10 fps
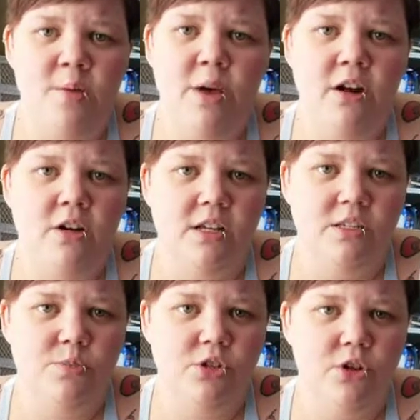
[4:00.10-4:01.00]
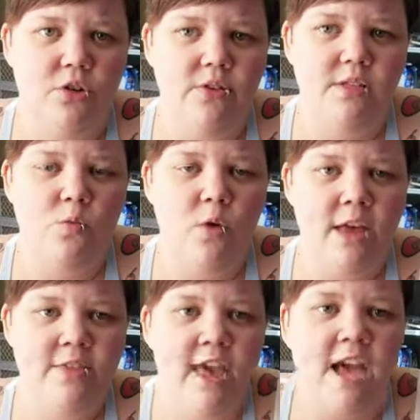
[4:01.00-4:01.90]
better customer service.
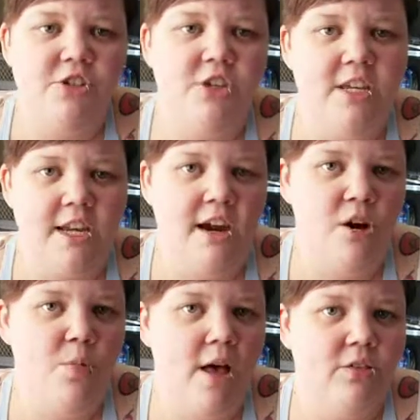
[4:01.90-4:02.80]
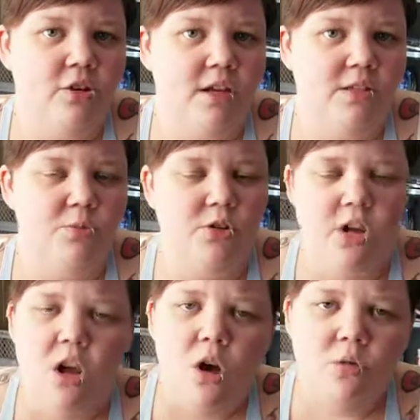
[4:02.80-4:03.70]
Way they actually care about their customers,
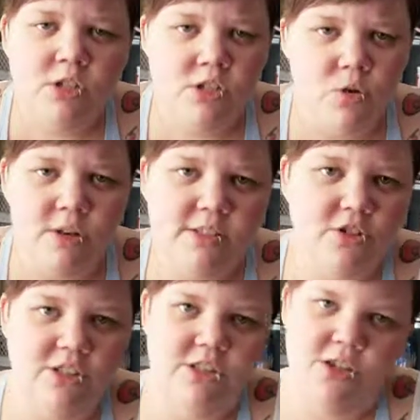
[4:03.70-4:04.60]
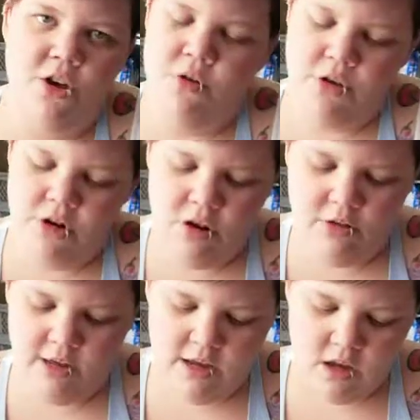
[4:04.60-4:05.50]
which is always good to know. You know,
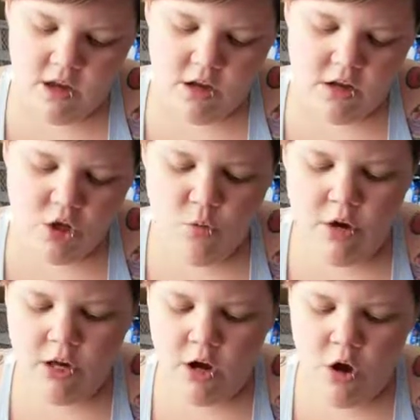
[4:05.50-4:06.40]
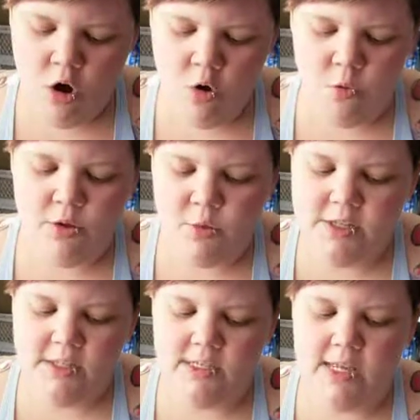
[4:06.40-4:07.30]
like you want to go with a
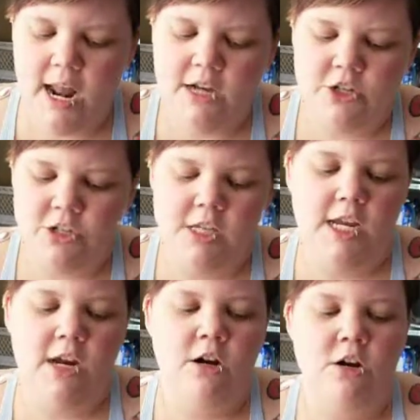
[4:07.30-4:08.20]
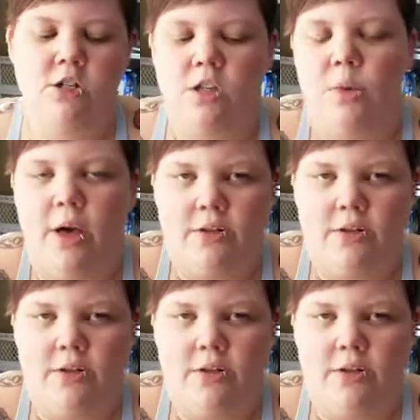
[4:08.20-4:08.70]
business that actually cares about